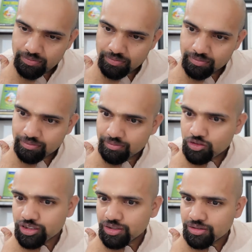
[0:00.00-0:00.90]
Okay,
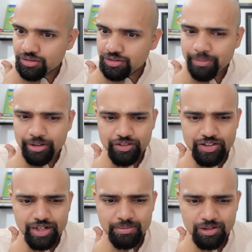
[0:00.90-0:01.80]
type it on the
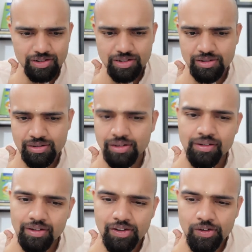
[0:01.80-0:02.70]
chat box.
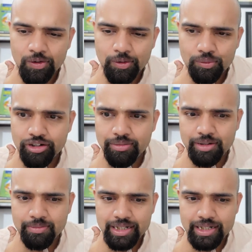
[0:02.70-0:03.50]
What do you mean by